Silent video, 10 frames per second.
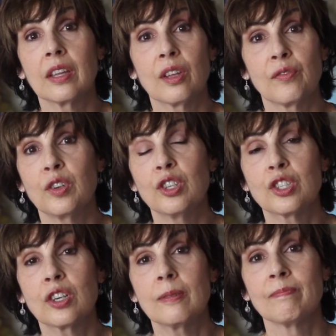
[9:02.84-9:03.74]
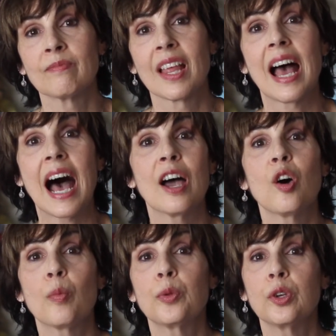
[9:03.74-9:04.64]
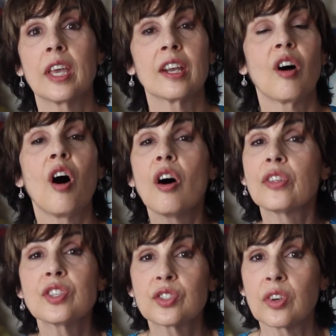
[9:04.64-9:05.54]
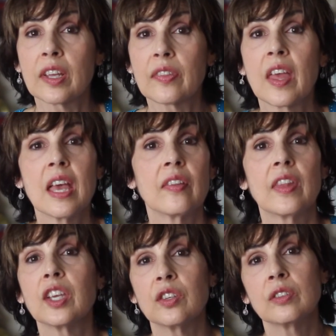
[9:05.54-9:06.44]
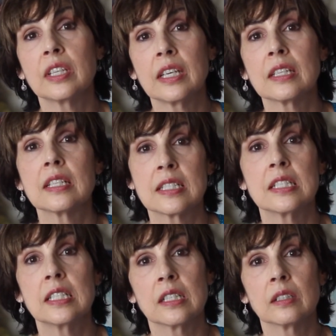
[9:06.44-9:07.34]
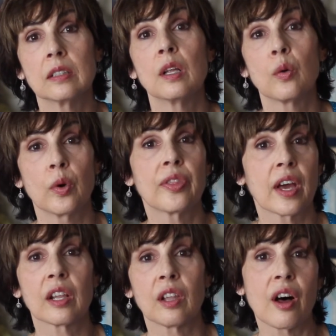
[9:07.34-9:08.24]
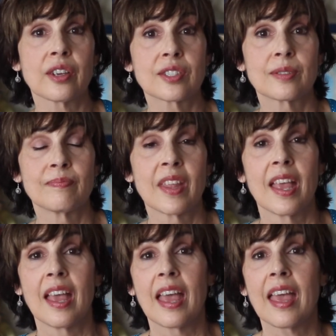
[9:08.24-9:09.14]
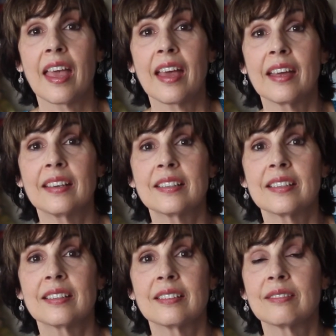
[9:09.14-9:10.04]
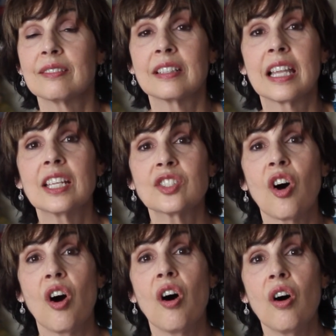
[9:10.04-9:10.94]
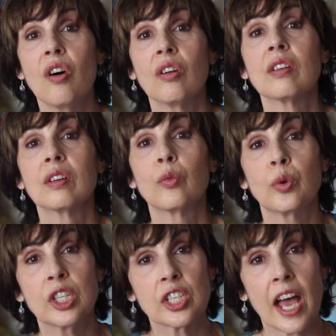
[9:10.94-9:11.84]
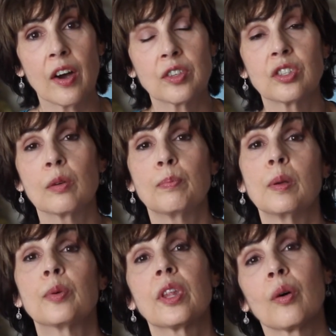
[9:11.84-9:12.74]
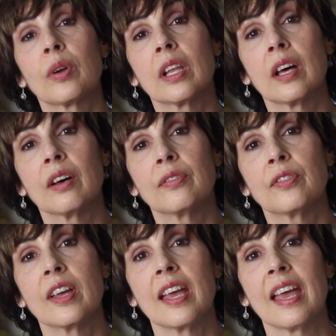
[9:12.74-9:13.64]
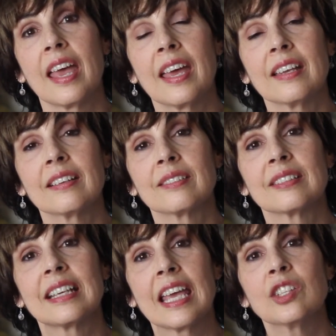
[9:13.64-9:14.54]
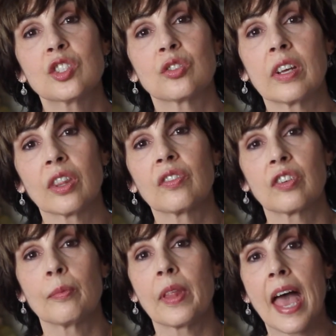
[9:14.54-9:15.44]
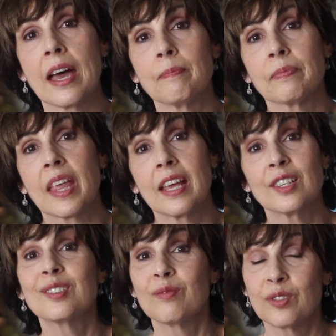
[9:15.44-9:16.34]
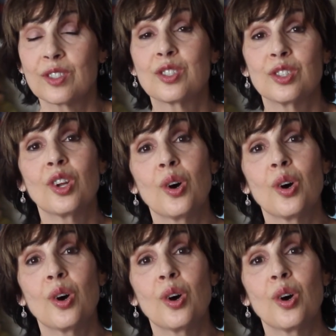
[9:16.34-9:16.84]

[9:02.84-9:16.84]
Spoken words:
in the future, I hope you get all the strength that you need to deal with that loss. And let's all reach out to the people that we love and gain strength from that. And to